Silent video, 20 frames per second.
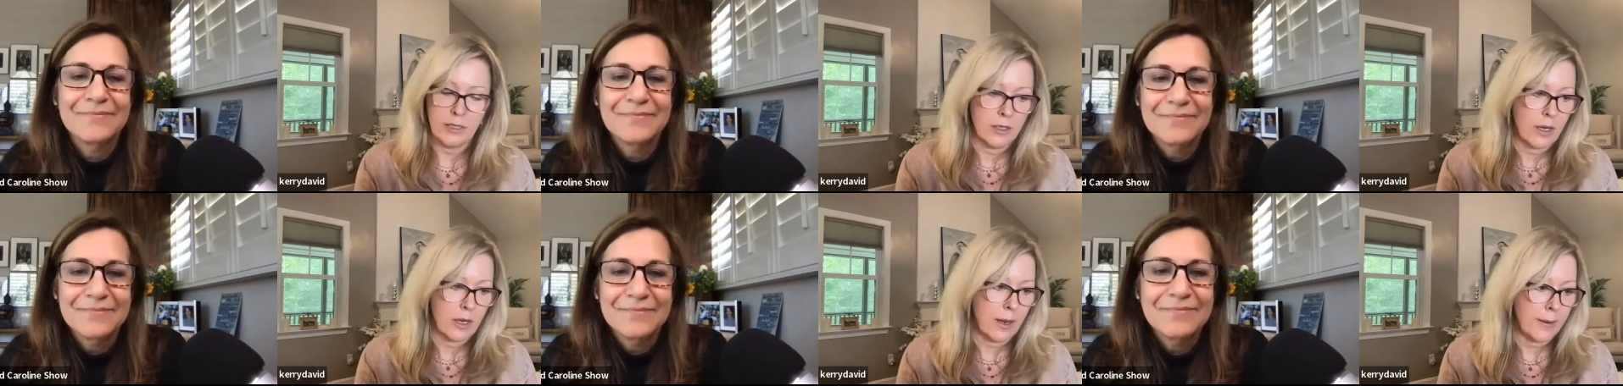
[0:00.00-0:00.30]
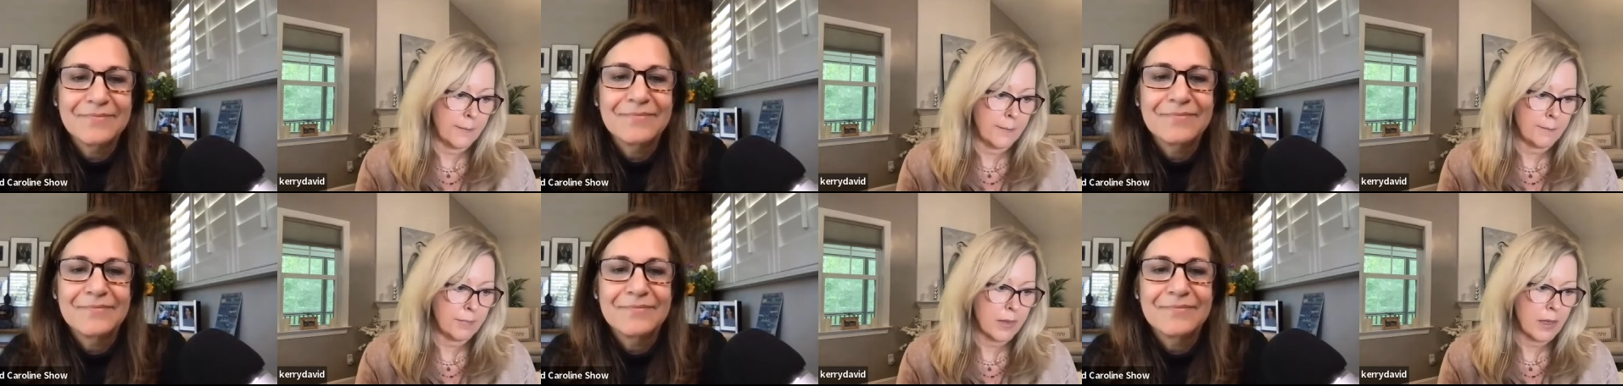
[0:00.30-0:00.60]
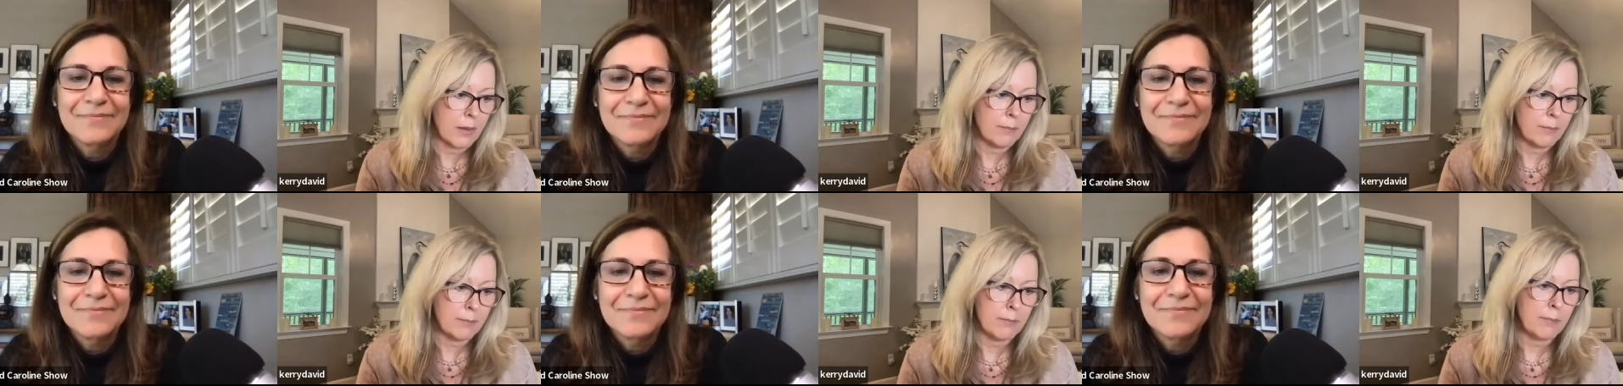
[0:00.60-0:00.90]
Speaker 1: Um,
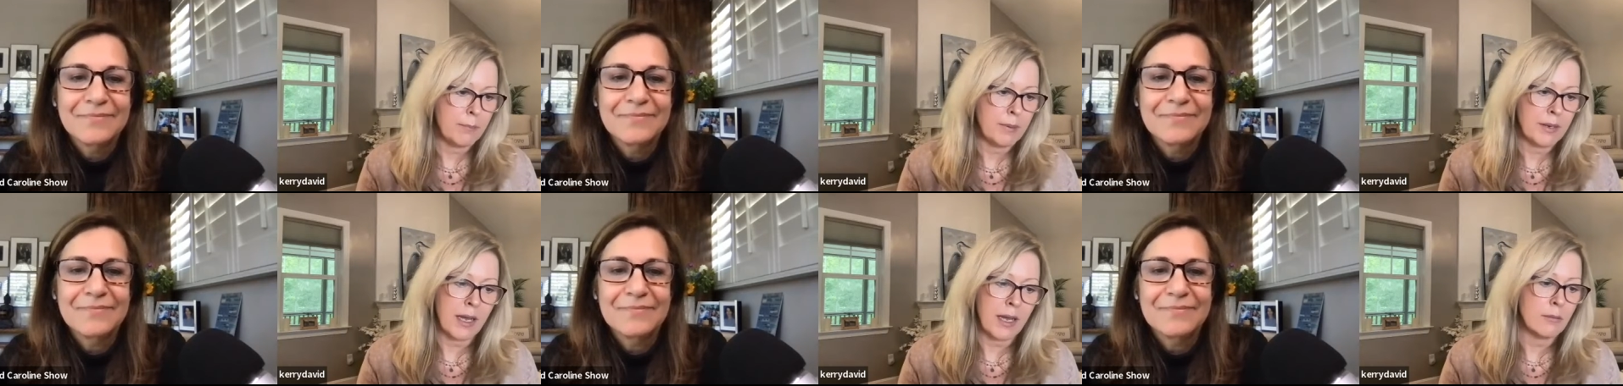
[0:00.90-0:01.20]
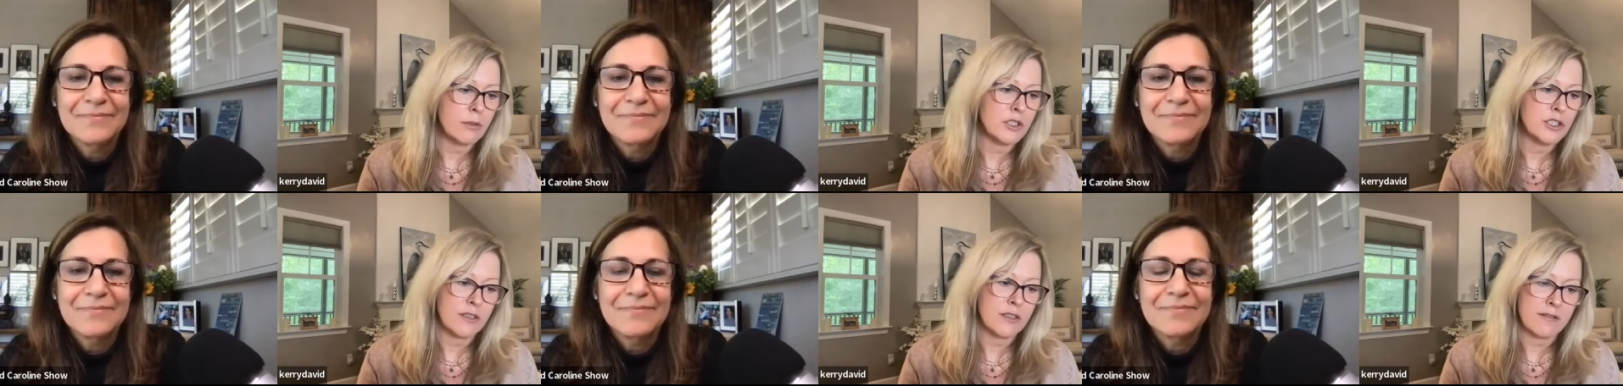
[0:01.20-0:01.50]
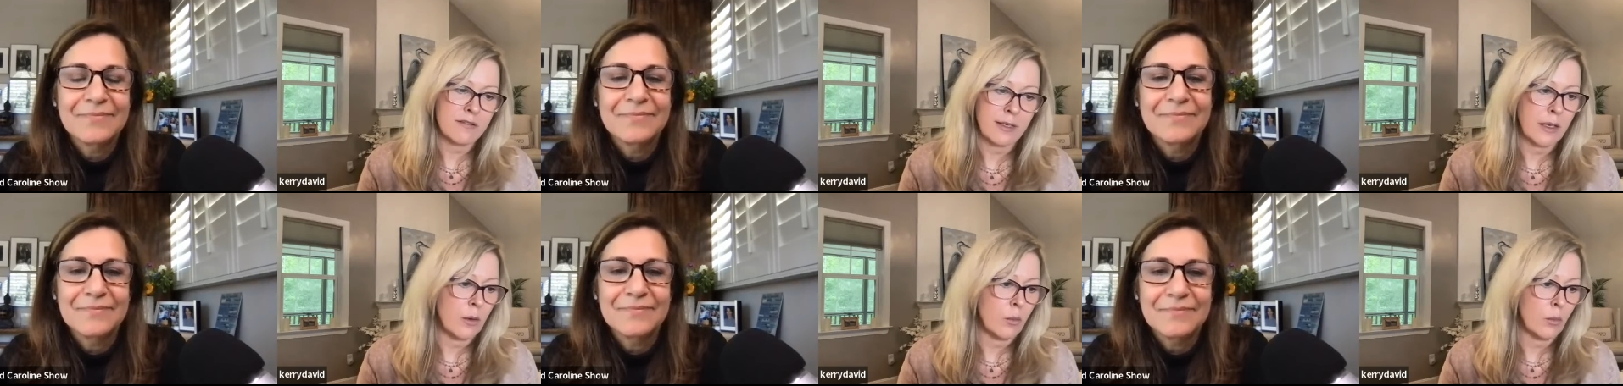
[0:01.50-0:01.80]
but I would just
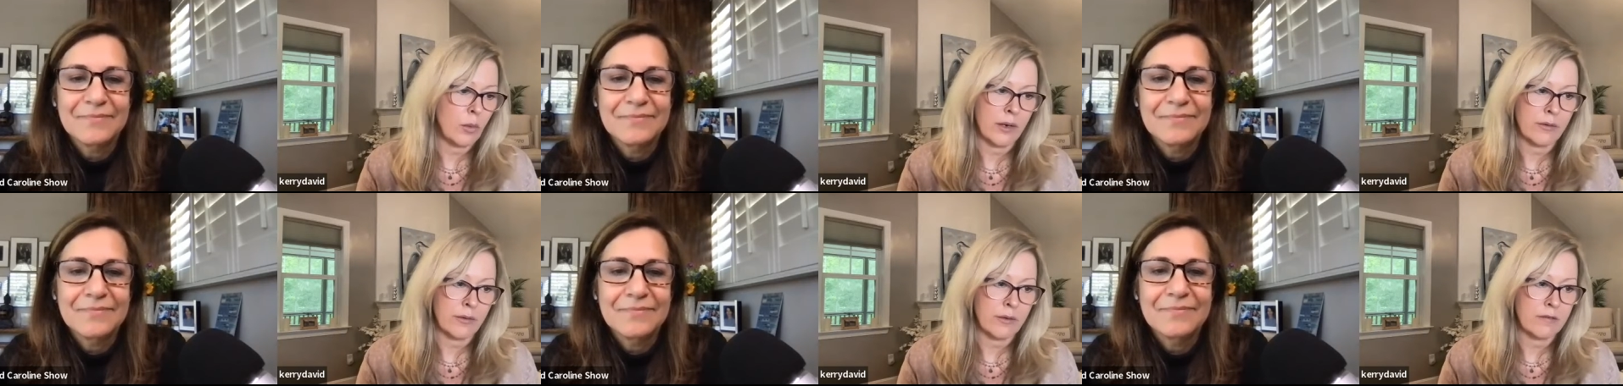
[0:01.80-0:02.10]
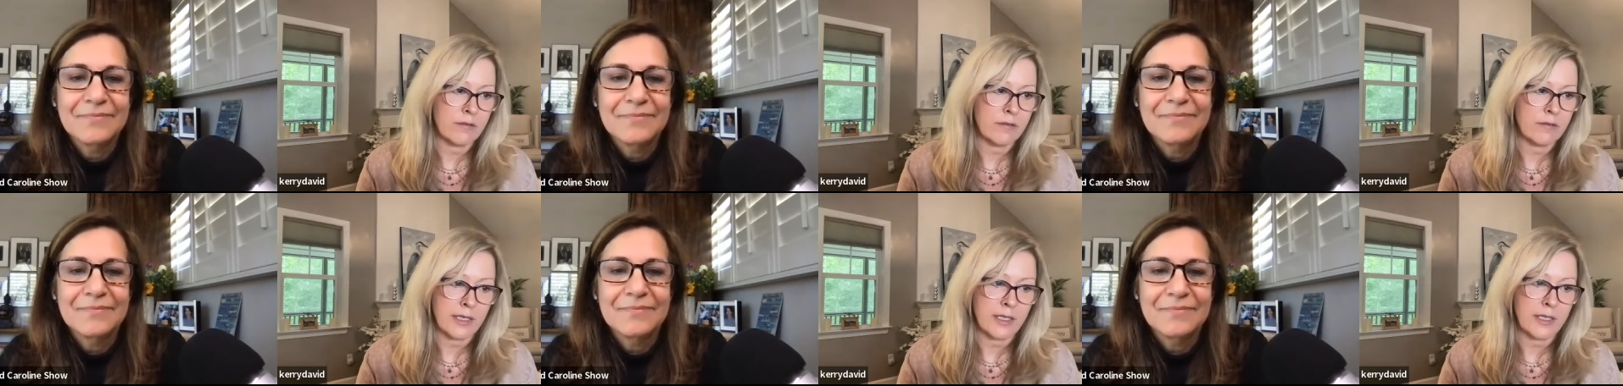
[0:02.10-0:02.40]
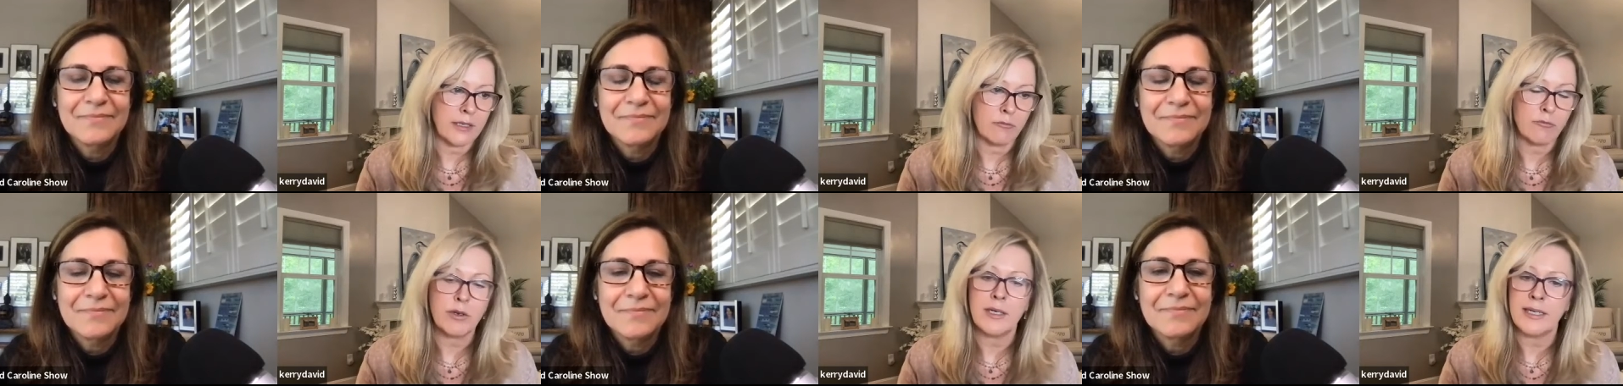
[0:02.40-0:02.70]
say awareness, like
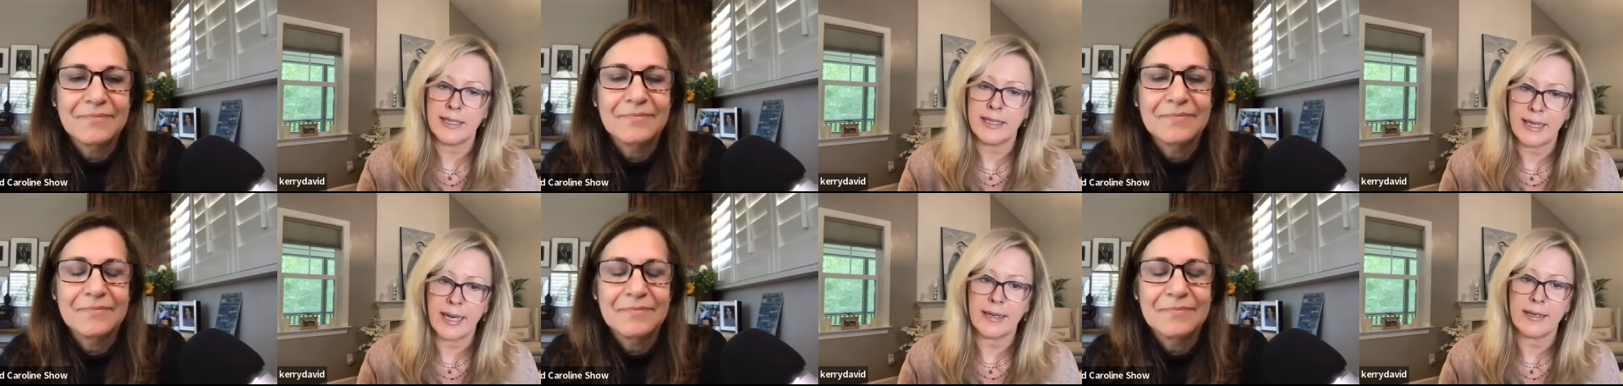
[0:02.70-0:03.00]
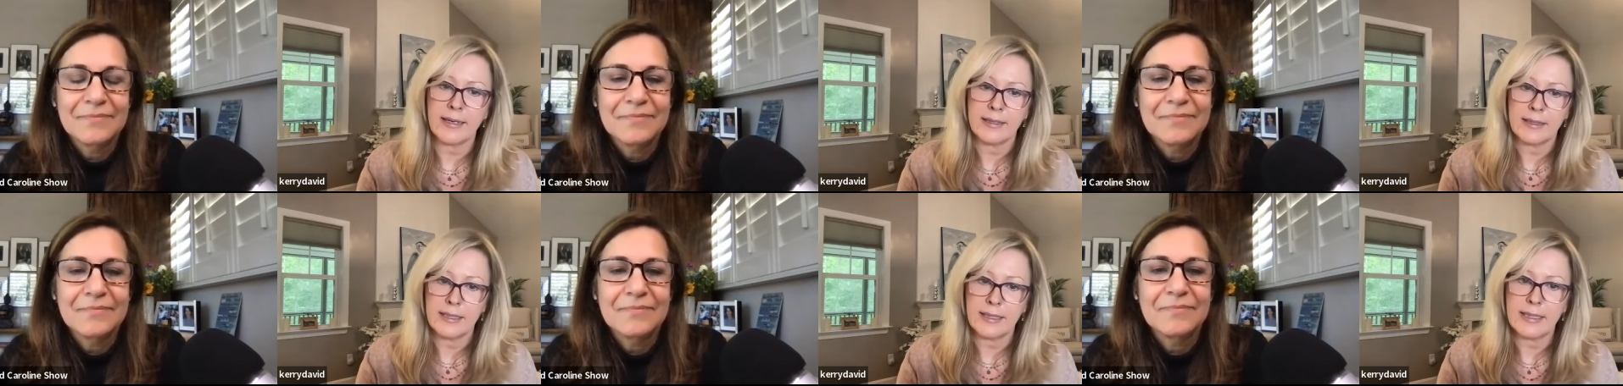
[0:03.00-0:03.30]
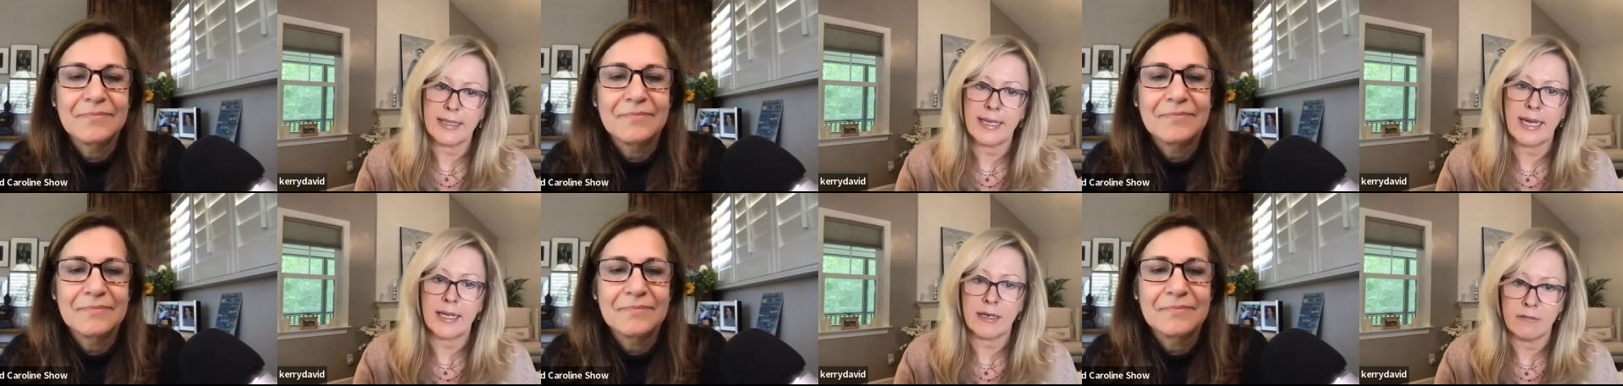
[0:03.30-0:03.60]
really get,
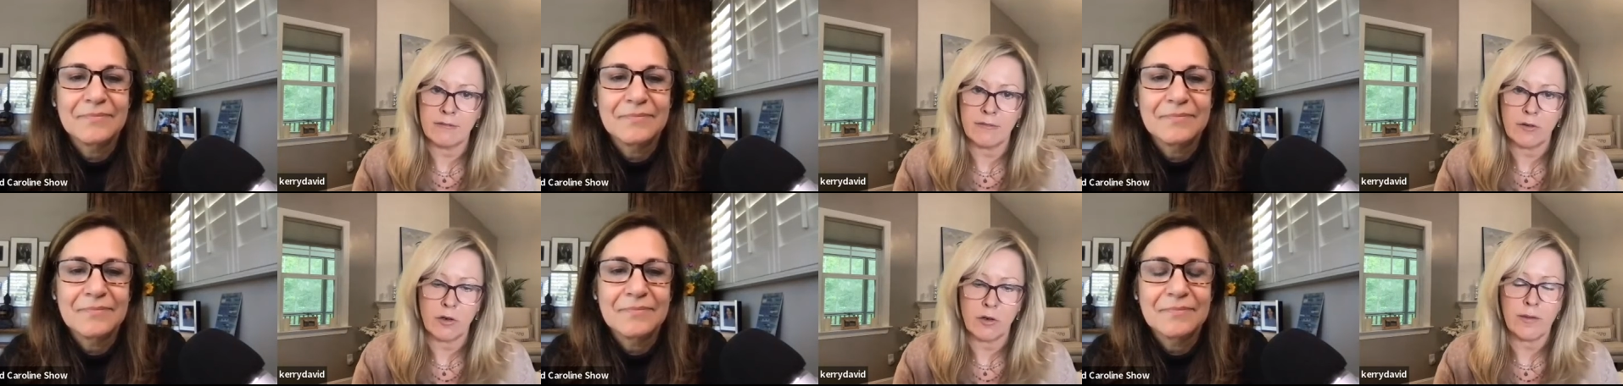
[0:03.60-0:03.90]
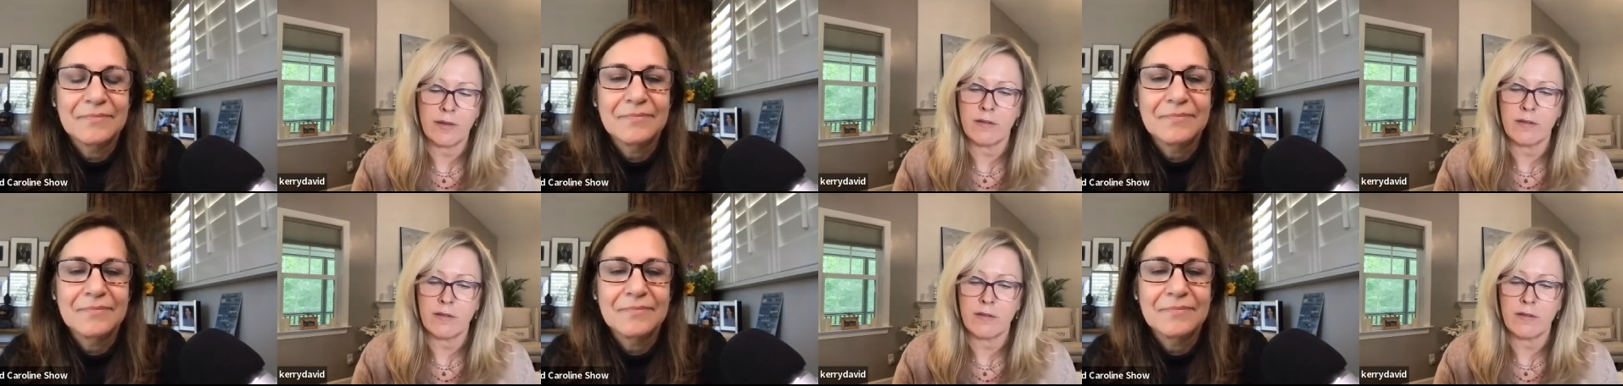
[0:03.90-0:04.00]
get involved.